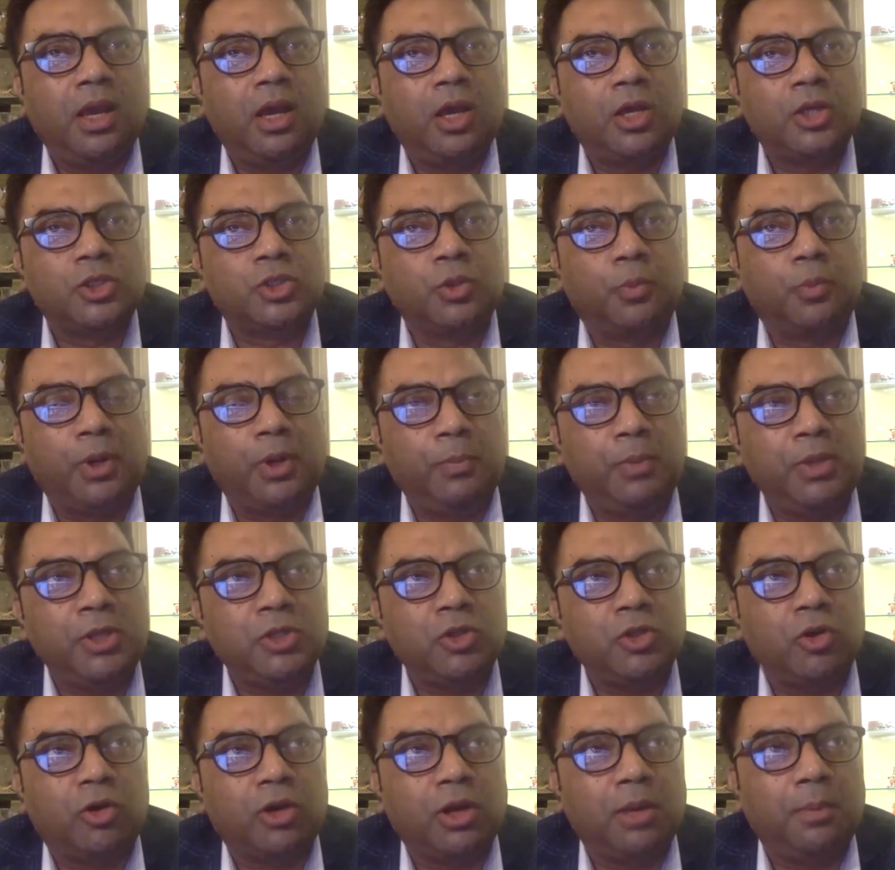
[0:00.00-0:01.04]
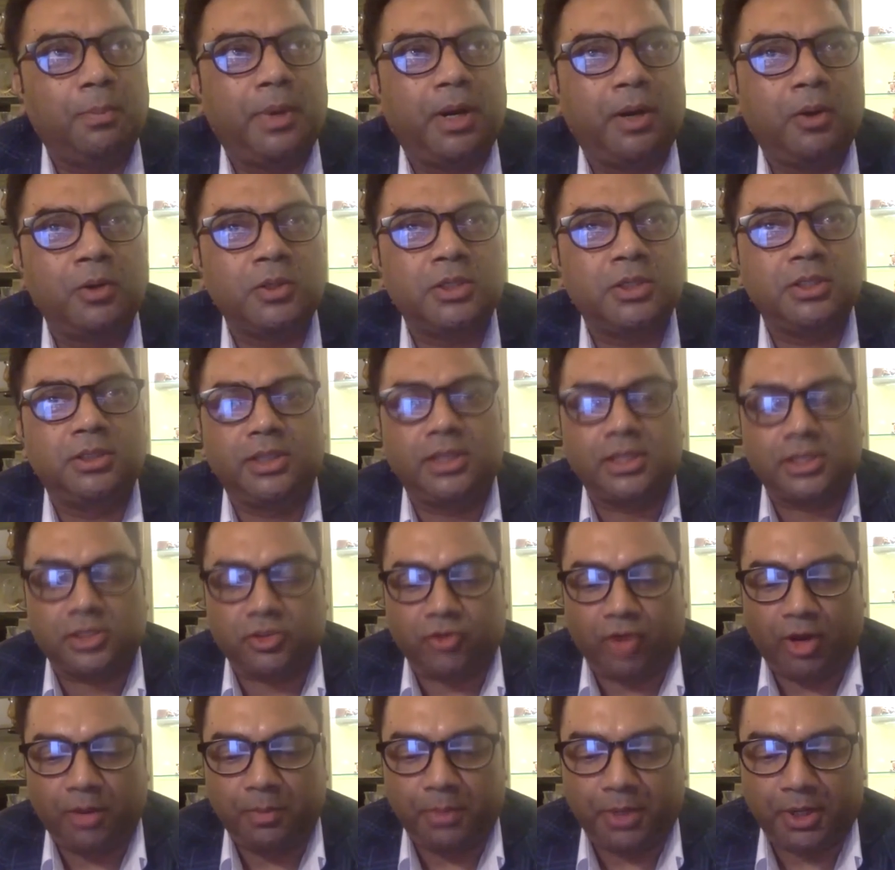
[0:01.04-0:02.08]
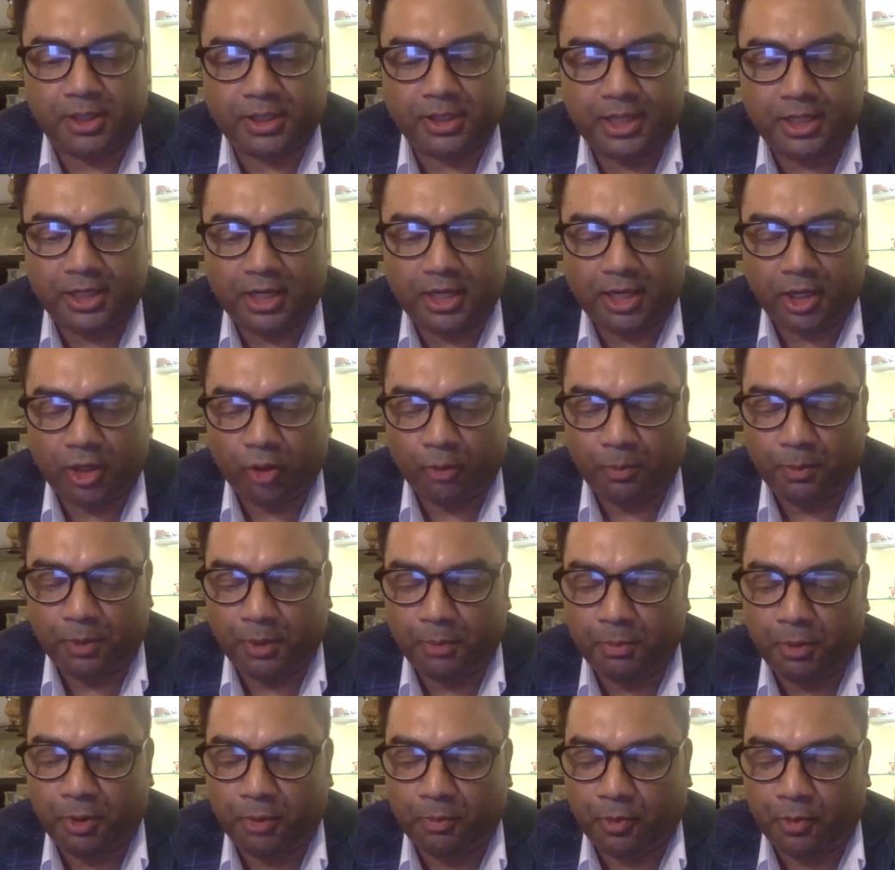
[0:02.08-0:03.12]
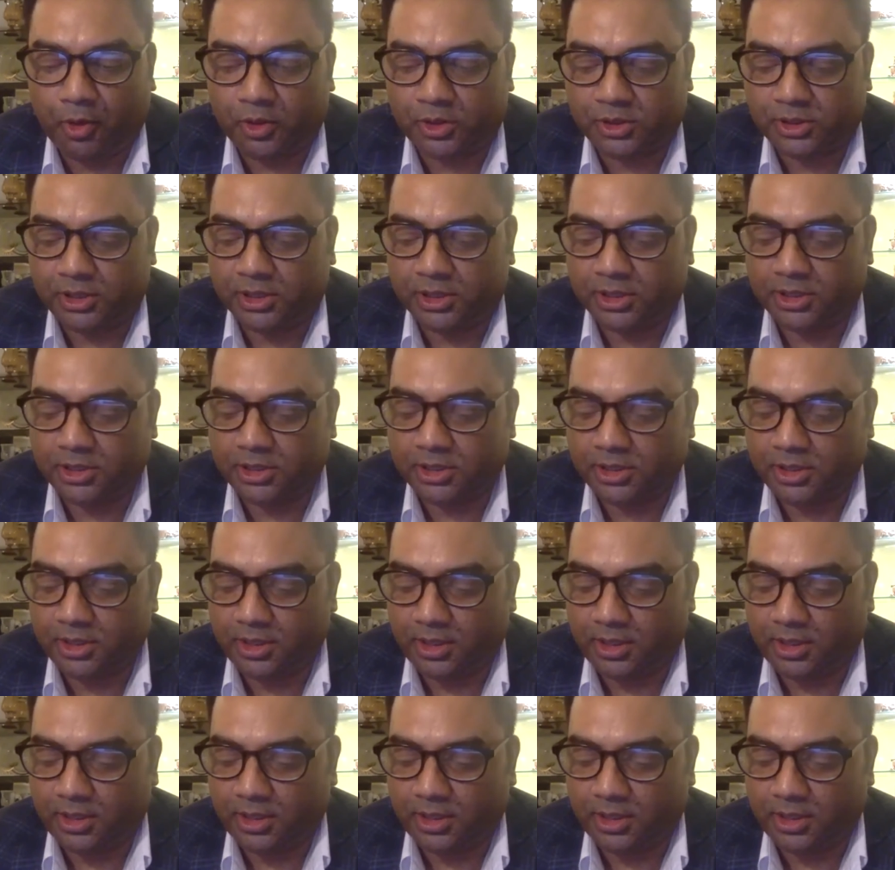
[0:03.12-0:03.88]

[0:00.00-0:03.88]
So when we talk about this tripartite, people, process,